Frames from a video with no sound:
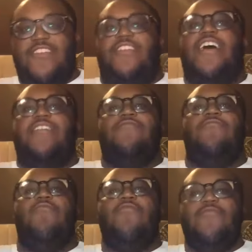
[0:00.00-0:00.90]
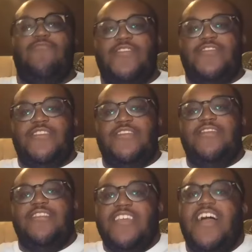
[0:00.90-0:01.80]
the last report, which is
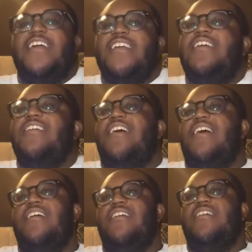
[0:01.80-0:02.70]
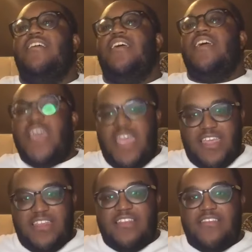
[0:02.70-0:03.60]
Yeah, Yeah, Yeah.
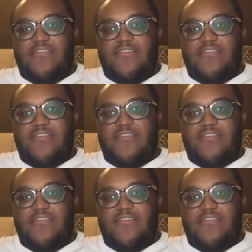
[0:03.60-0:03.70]
And